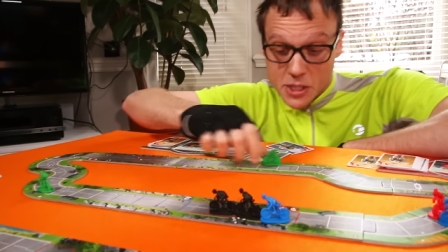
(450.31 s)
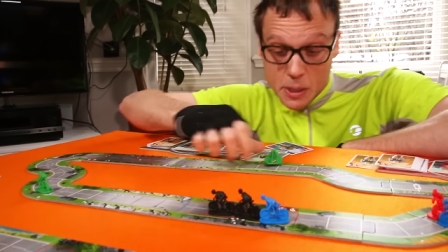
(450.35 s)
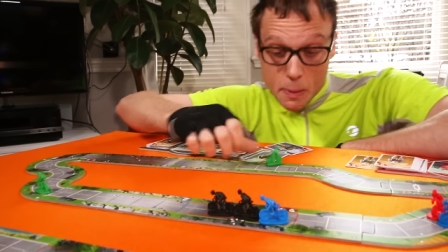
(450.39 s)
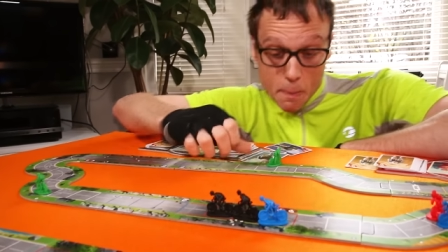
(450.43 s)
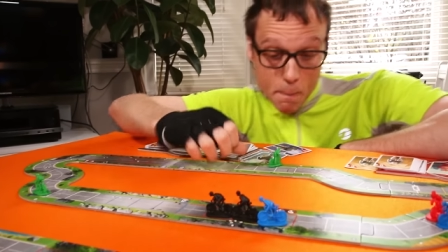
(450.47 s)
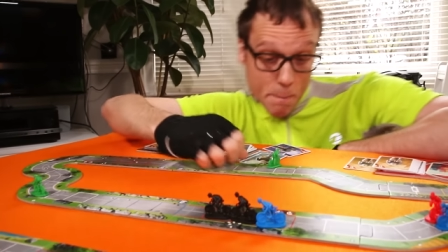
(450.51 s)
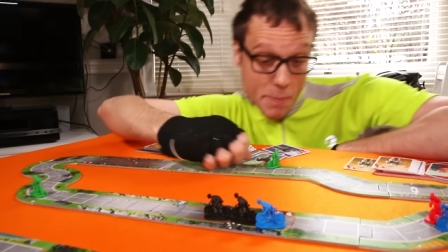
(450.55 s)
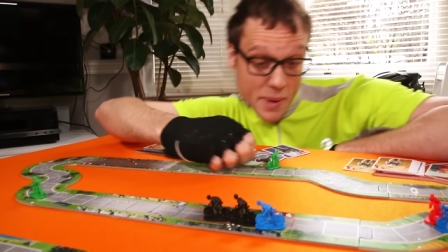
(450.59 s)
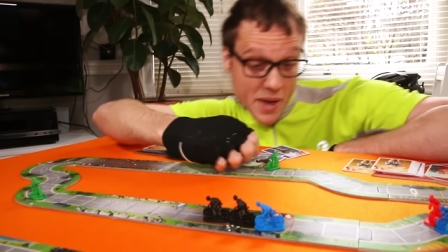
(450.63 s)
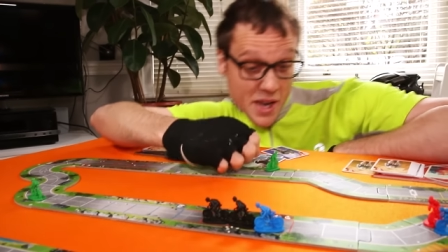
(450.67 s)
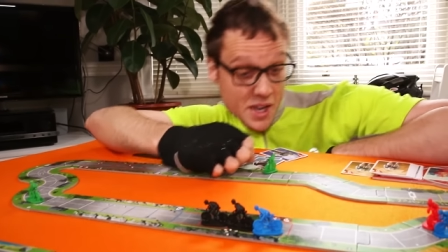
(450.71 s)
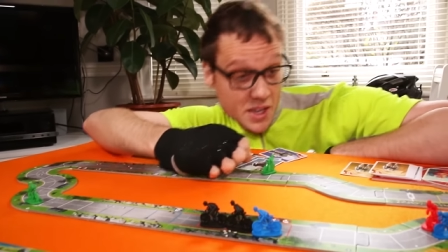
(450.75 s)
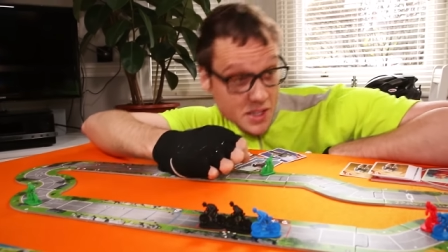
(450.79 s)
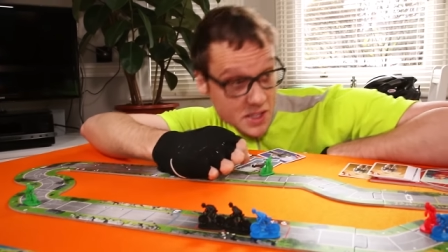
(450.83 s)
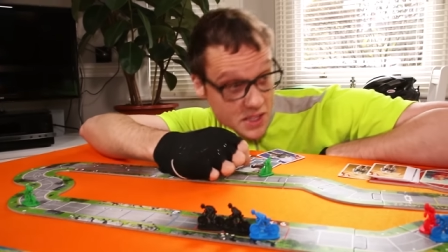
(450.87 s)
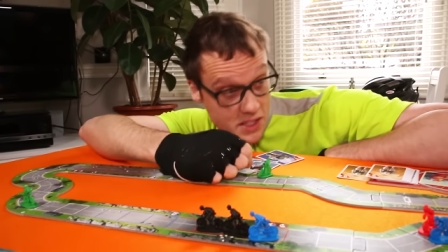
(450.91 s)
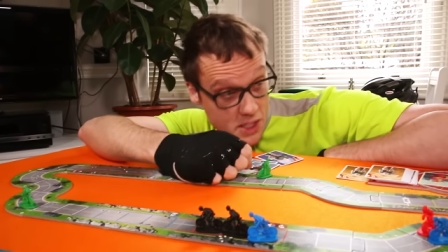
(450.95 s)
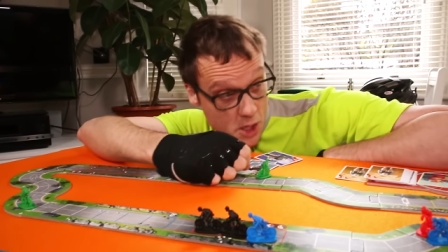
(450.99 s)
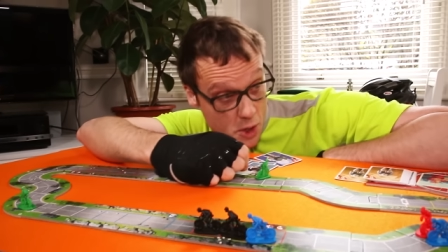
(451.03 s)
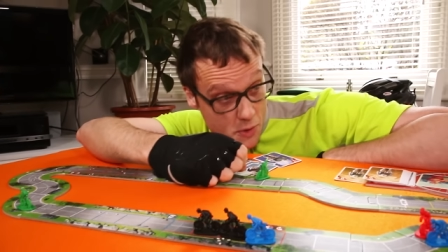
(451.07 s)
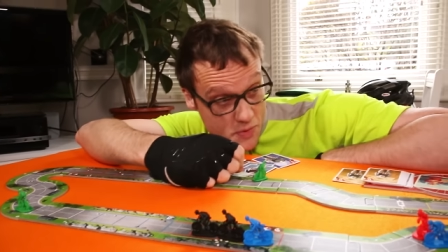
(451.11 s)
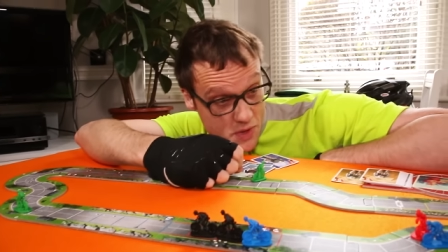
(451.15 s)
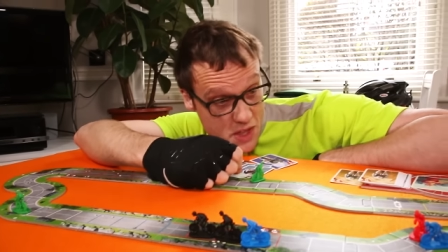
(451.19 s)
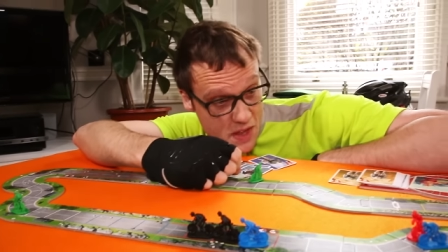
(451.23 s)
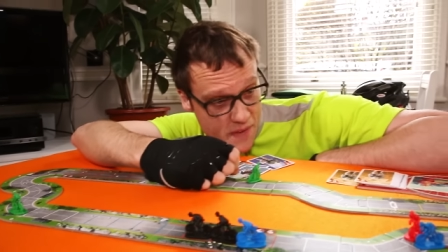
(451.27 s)
to
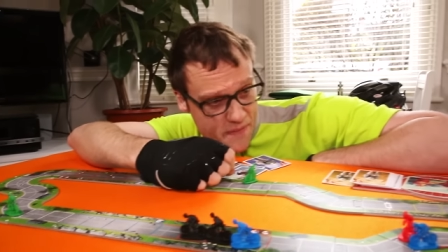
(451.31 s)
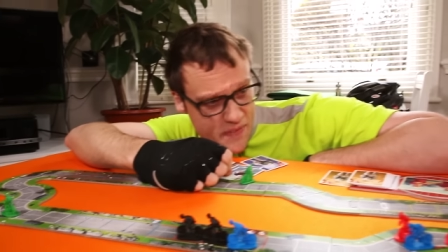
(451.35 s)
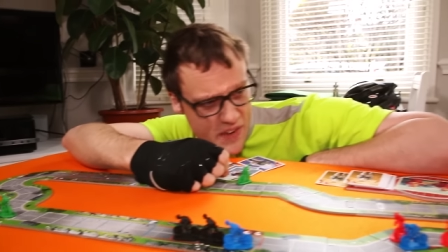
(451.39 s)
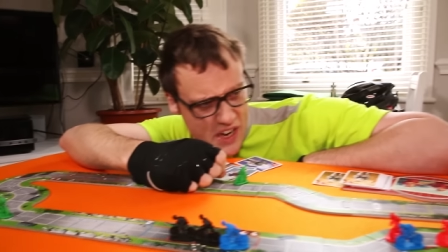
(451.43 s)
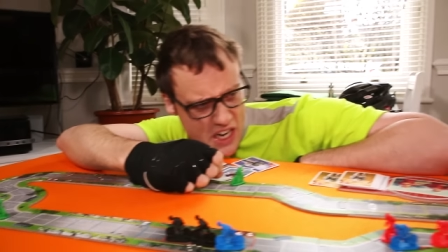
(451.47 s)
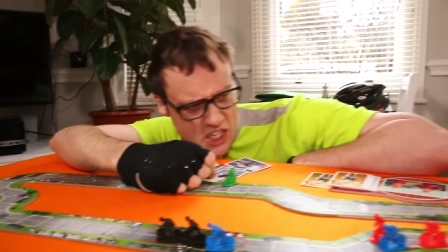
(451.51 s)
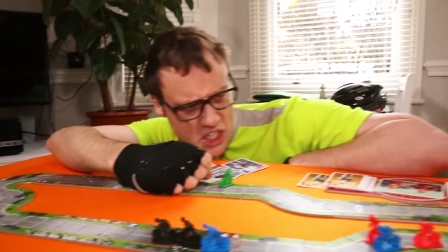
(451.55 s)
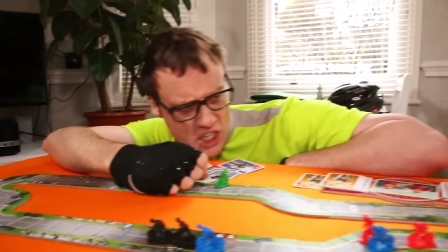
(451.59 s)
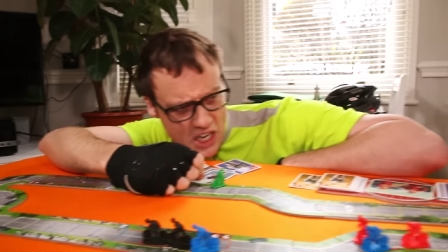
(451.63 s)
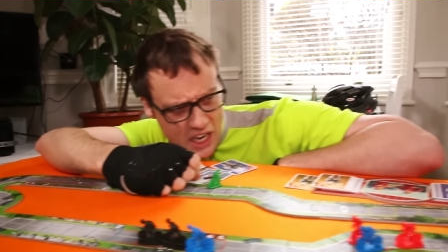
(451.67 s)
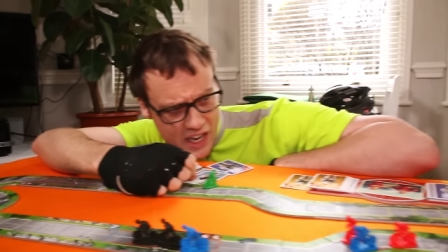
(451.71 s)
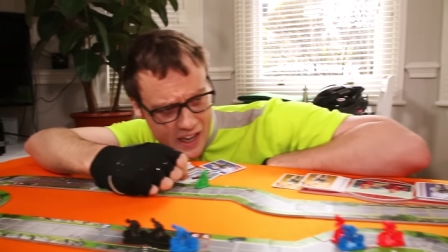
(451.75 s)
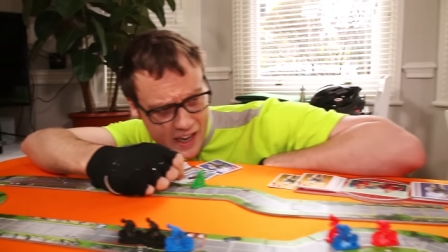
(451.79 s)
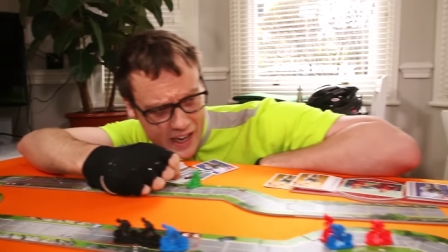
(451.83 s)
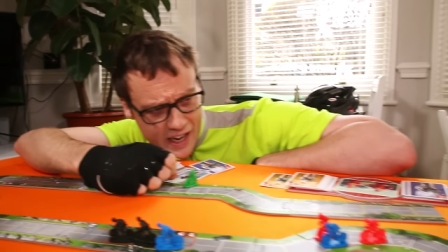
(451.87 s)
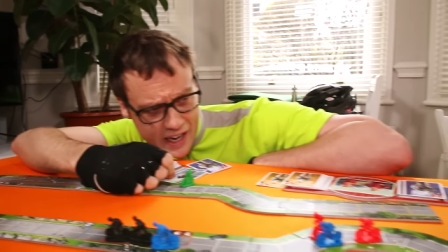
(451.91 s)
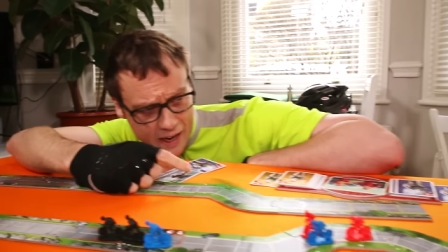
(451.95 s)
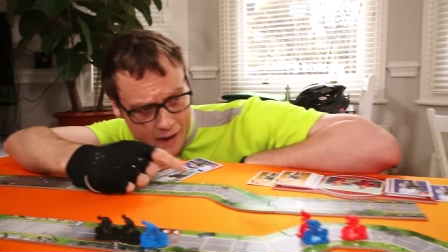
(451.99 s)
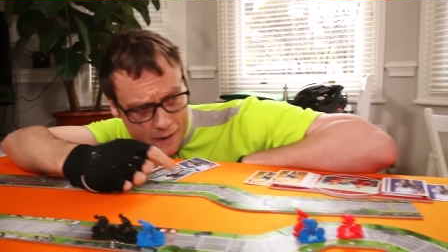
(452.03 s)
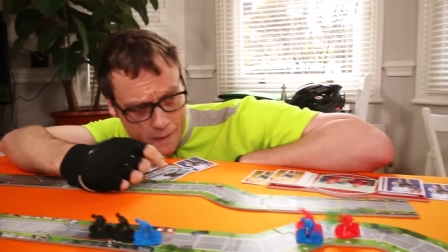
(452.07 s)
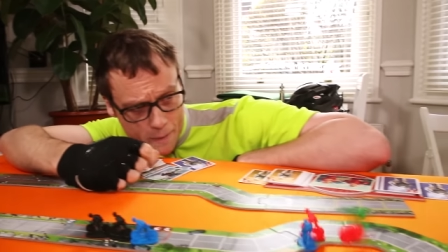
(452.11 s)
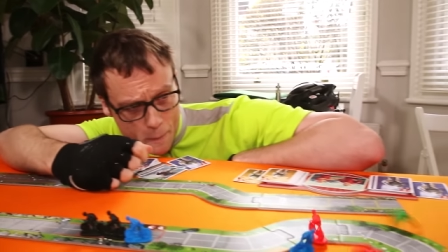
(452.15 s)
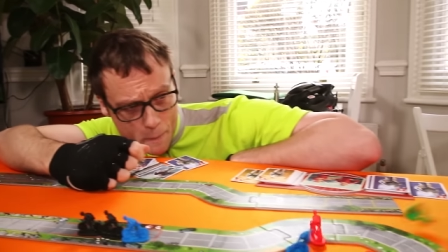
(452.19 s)
burst over the finish line.